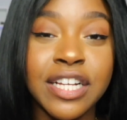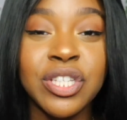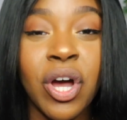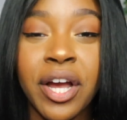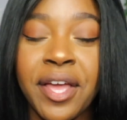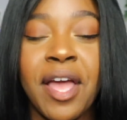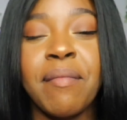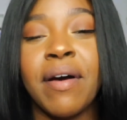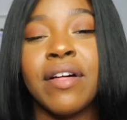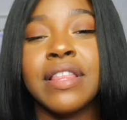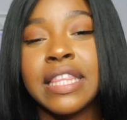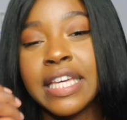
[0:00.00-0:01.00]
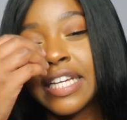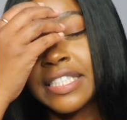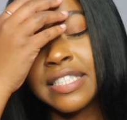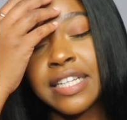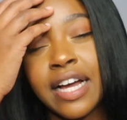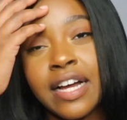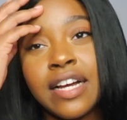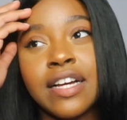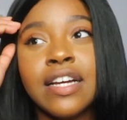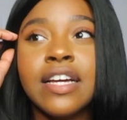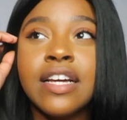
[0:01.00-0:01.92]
I'm talking about things that